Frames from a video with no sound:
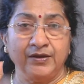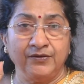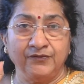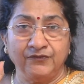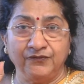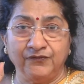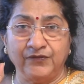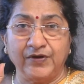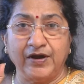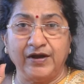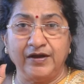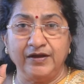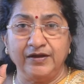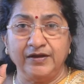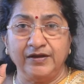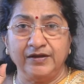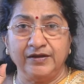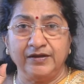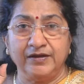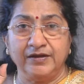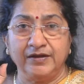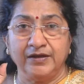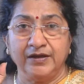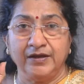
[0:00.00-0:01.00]
Why?
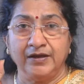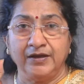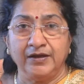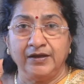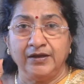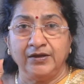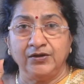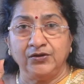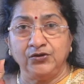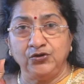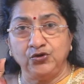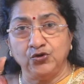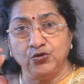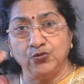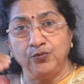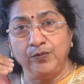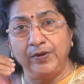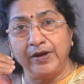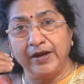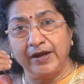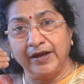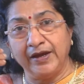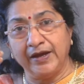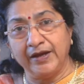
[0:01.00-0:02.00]
You
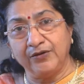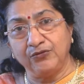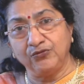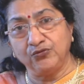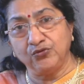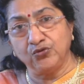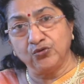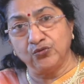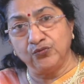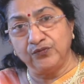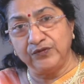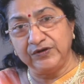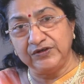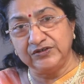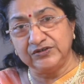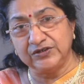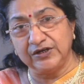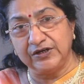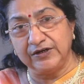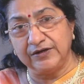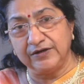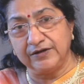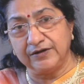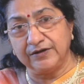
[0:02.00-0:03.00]
may have to
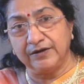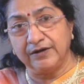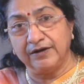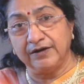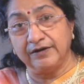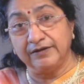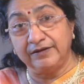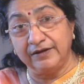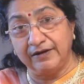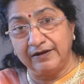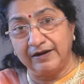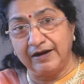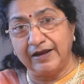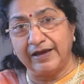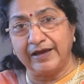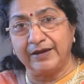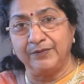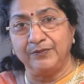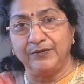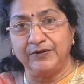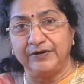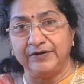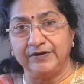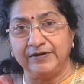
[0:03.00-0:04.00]
visit other
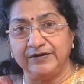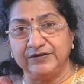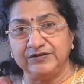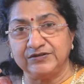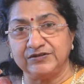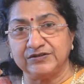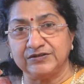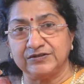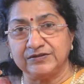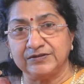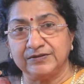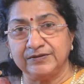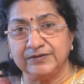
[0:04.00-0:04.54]
libraries,